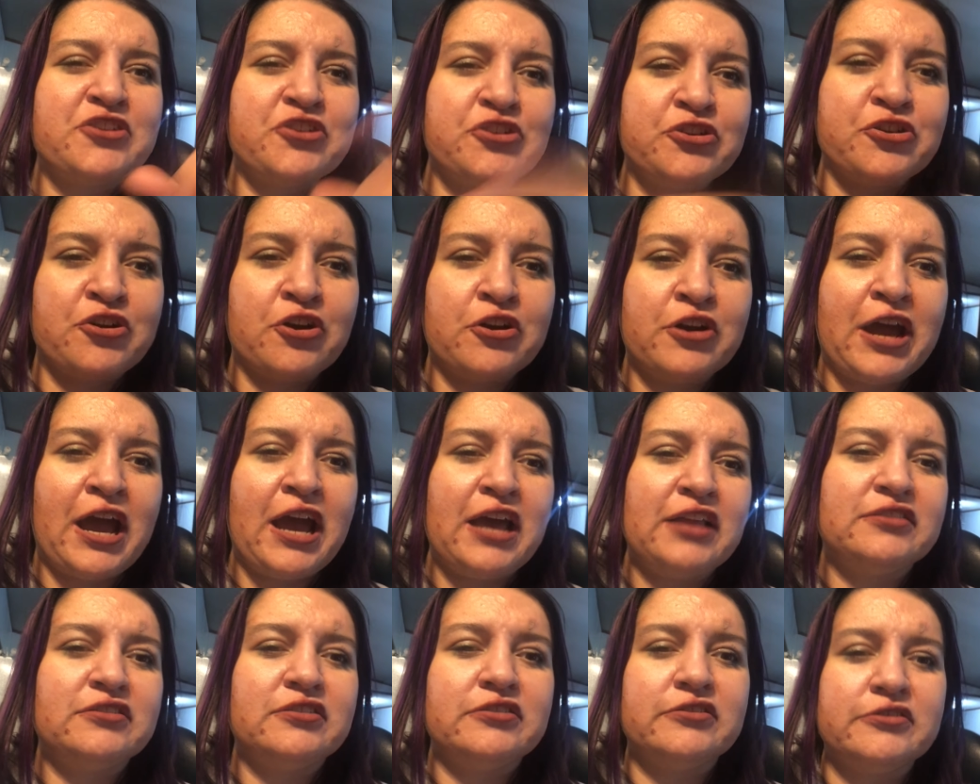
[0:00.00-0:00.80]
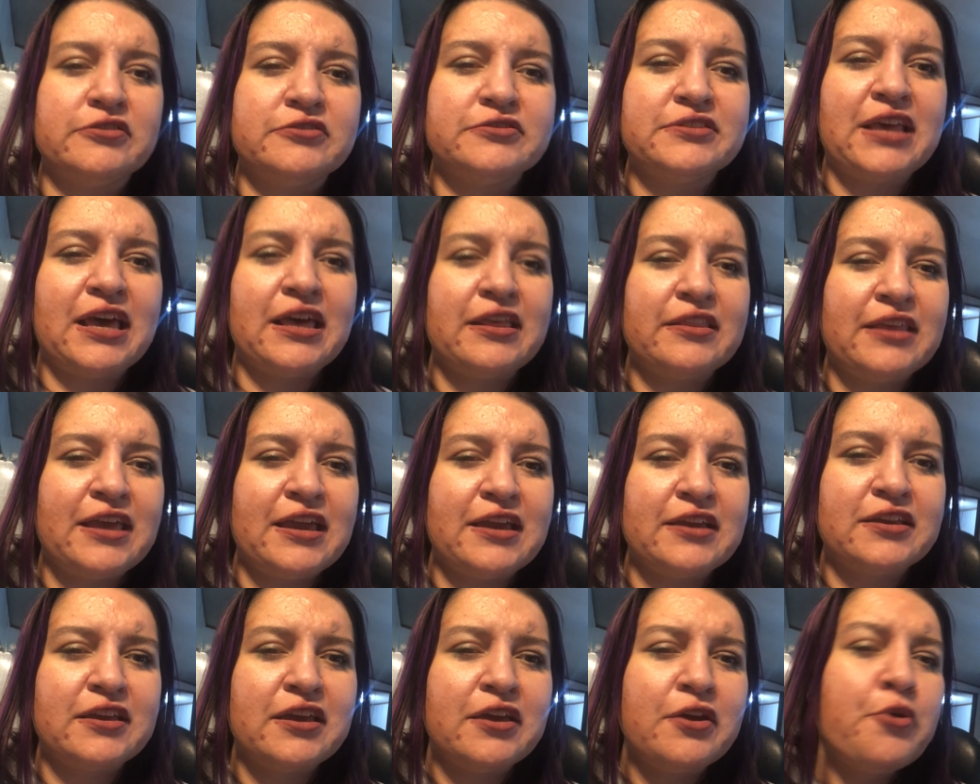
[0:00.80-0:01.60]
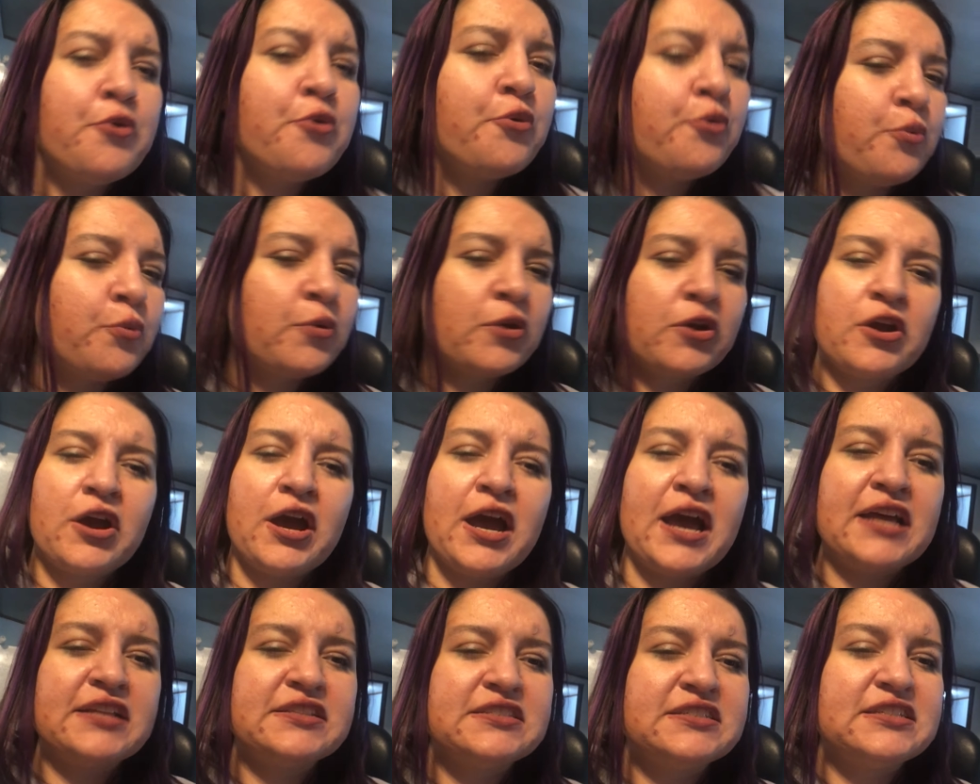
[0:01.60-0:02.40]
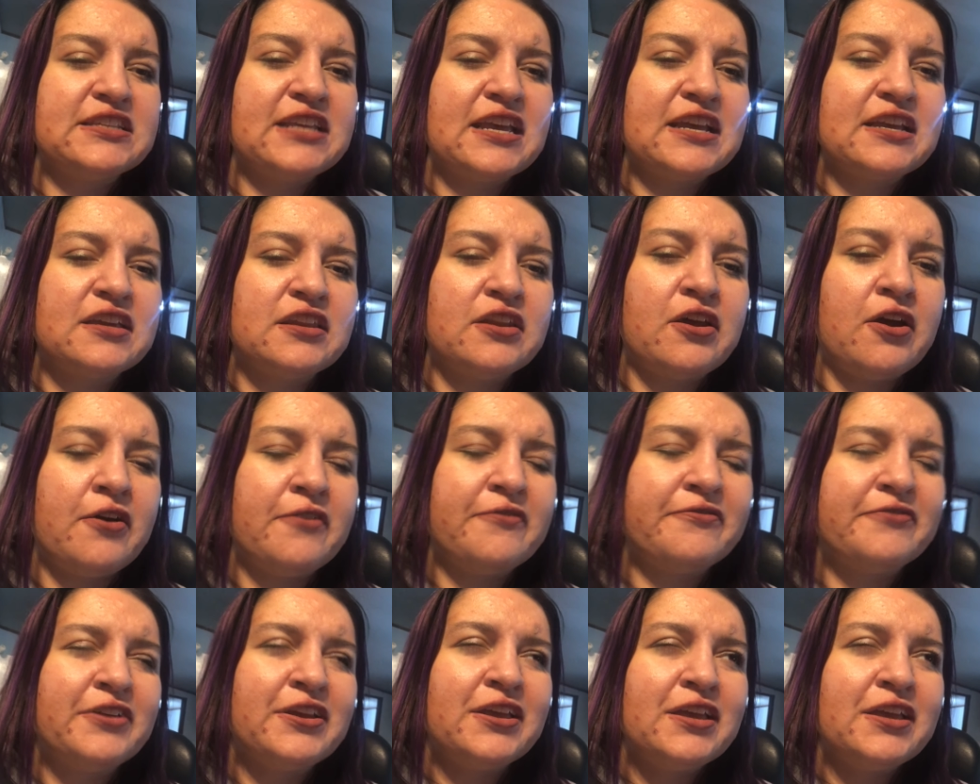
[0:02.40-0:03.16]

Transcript: "You're going to have to lose that leg. We're going to have to take it off."